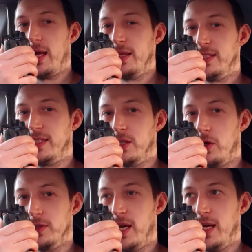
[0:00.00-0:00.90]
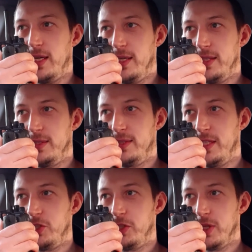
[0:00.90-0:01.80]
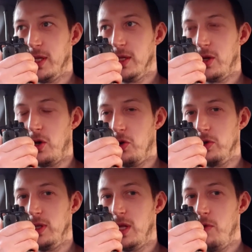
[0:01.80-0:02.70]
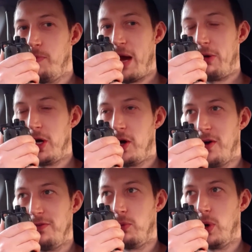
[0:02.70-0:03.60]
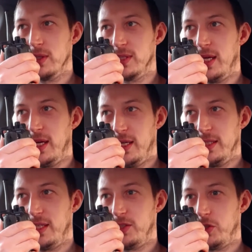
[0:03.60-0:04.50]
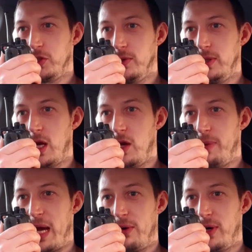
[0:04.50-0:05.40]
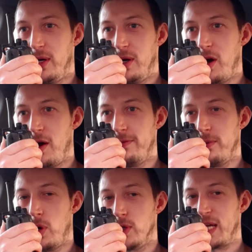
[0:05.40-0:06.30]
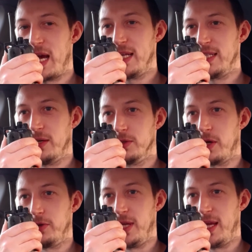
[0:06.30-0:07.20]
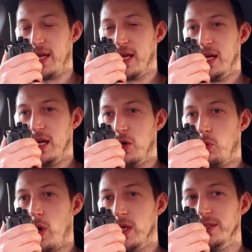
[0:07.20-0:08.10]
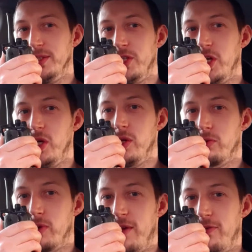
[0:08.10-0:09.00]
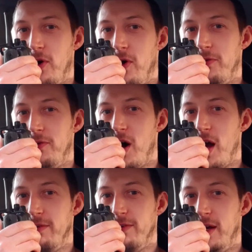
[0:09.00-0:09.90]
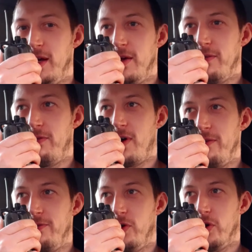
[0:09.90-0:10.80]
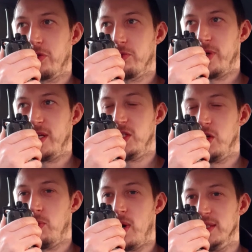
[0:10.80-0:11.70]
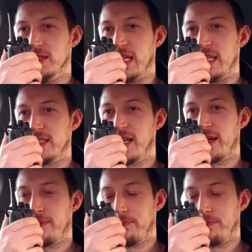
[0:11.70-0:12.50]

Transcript: This is on the digital on low power, 0.5 watt, digital low power, 0.5 watt, handheld only, 1, 2, 3, 4, 5, 5, 4, 3, 2, 1, testing.